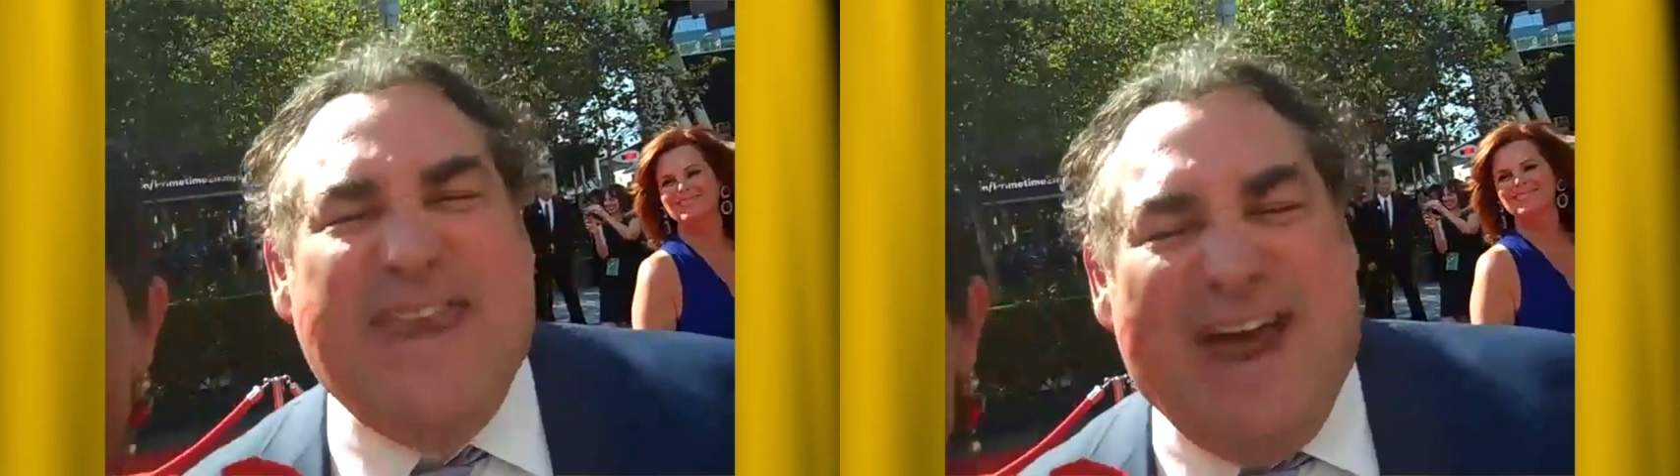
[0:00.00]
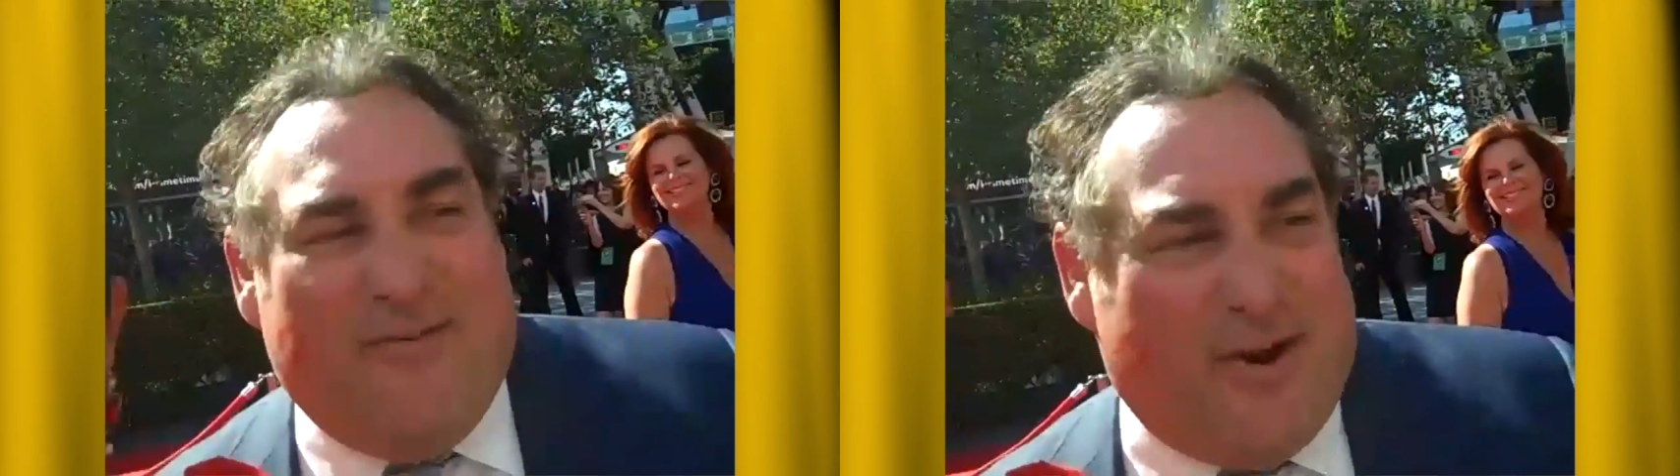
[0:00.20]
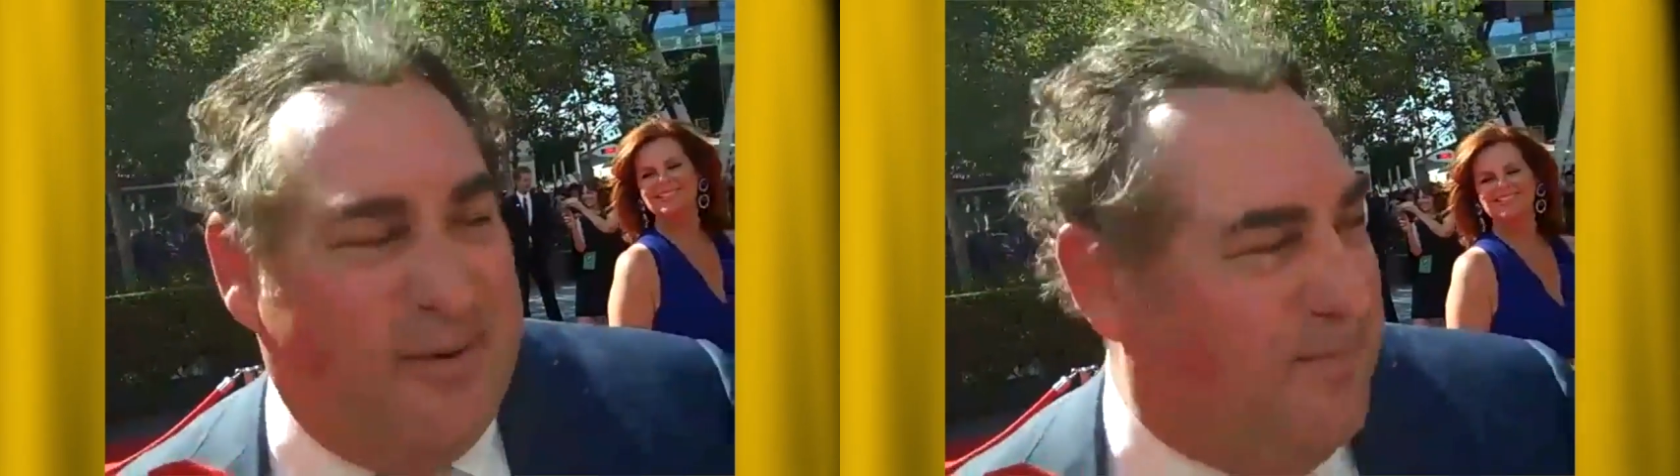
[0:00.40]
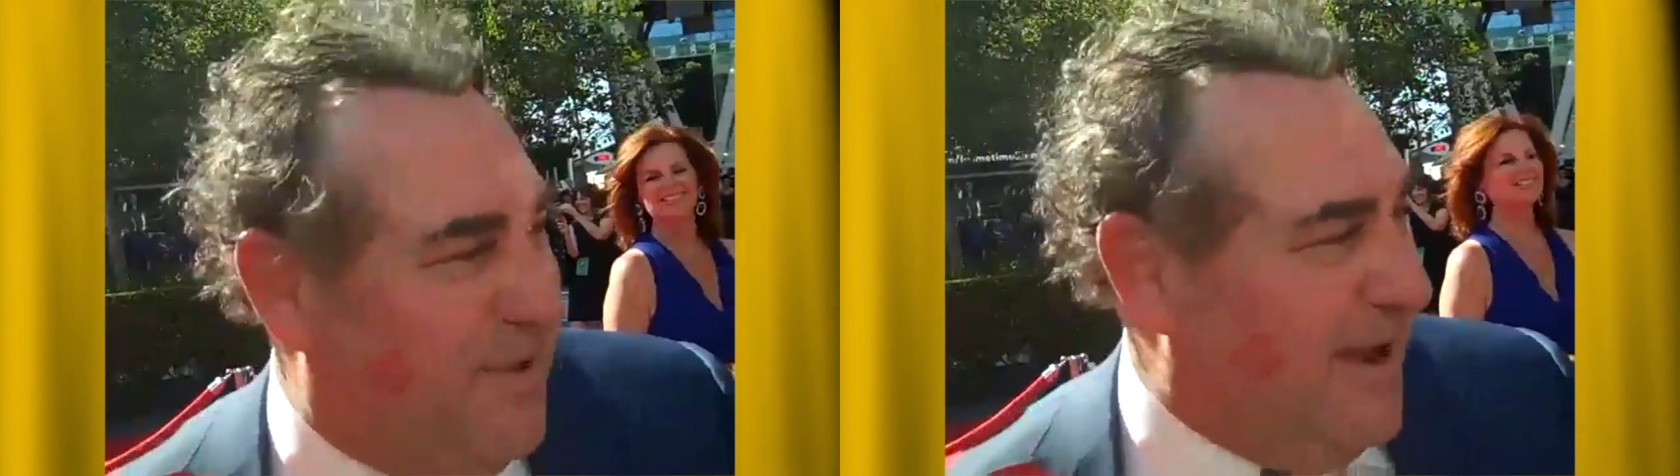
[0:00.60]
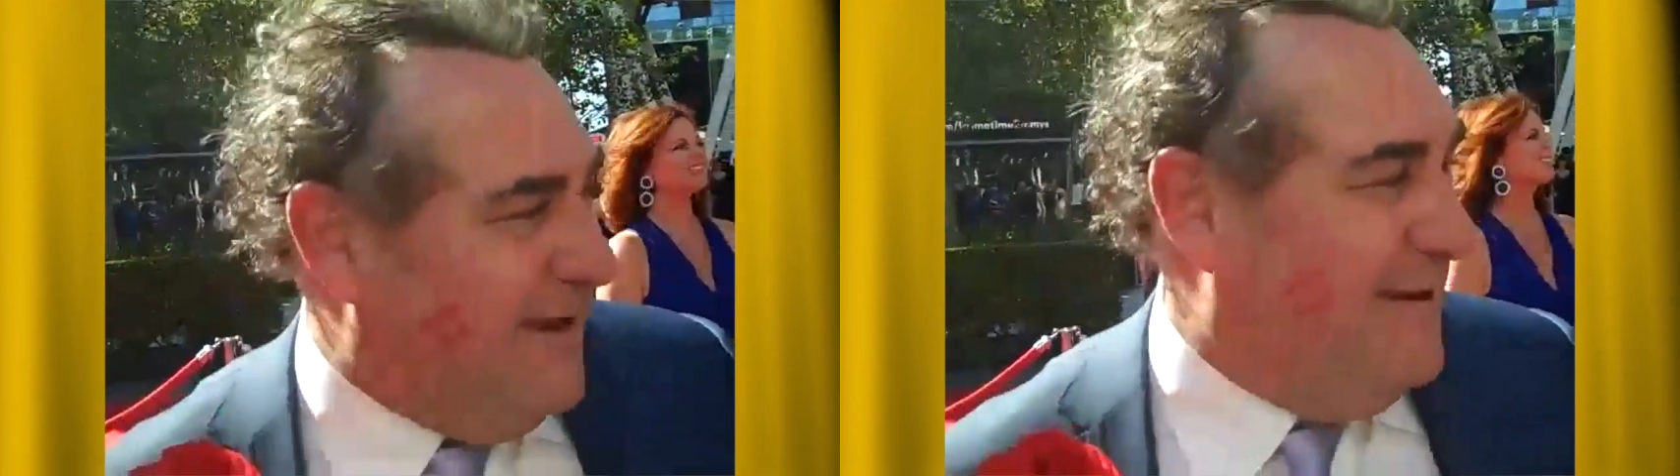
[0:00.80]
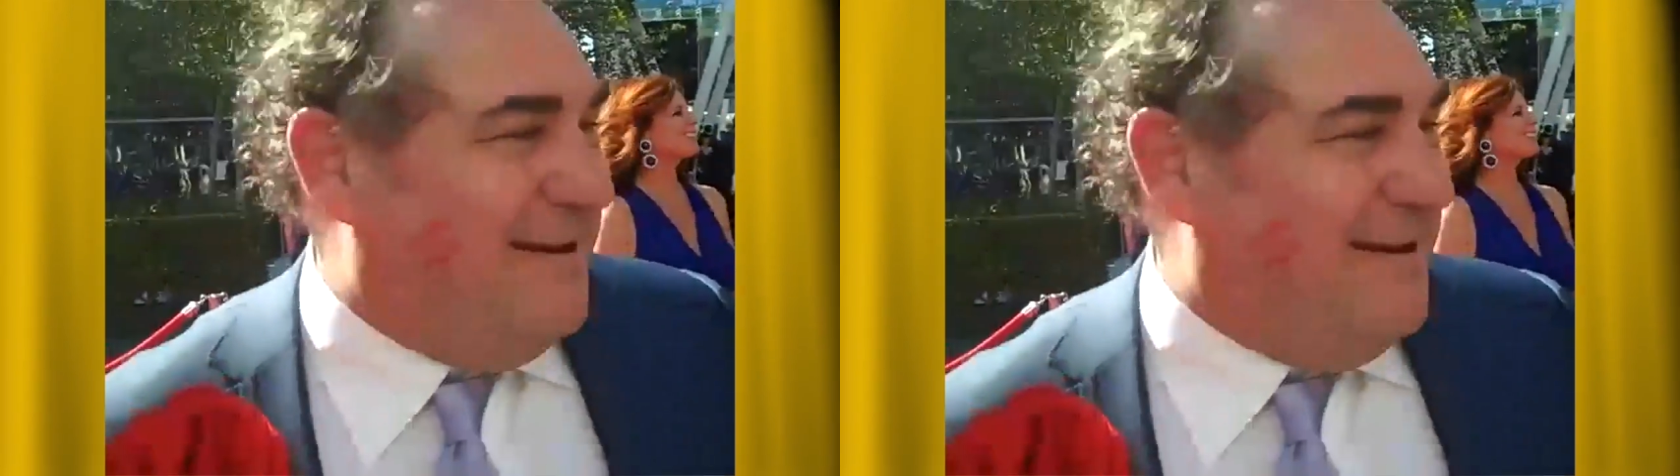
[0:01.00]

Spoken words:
Never complained.